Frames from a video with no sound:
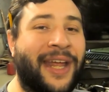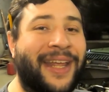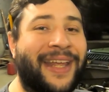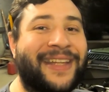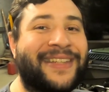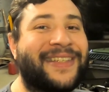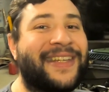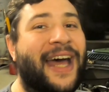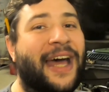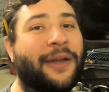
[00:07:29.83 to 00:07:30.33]

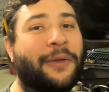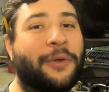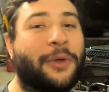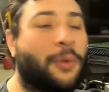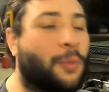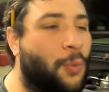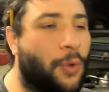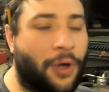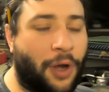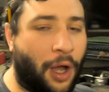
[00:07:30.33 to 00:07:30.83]
It's not a
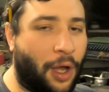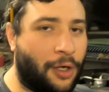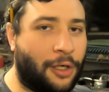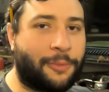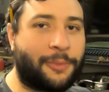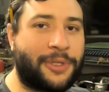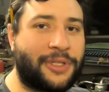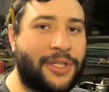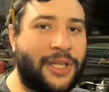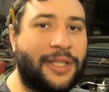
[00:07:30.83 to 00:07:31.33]

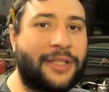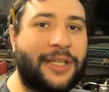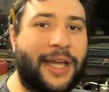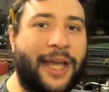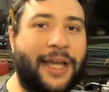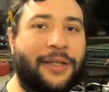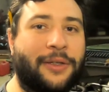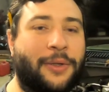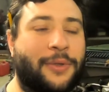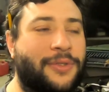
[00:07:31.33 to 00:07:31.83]
100%
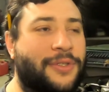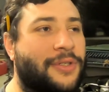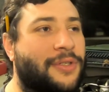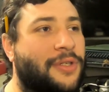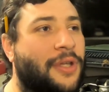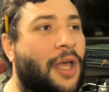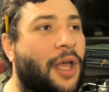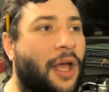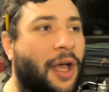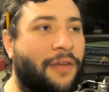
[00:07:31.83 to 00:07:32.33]
diagnosis
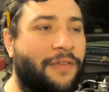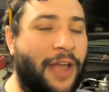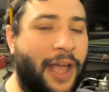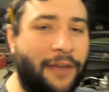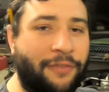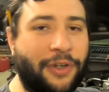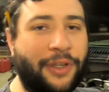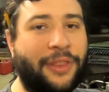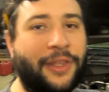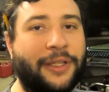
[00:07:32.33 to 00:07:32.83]
of
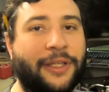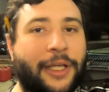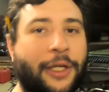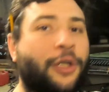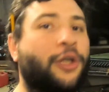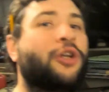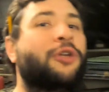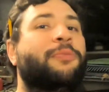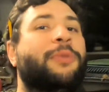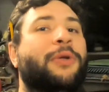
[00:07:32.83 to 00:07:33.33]
everything that
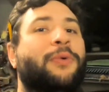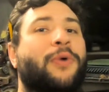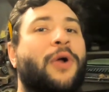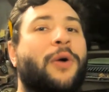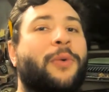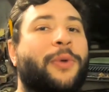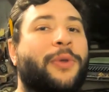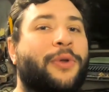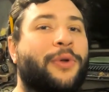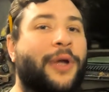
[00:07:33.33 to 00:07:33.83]
could be
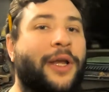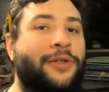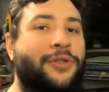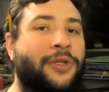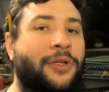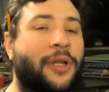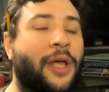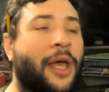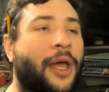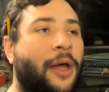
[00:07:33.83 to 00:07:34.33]
wrong with your engine,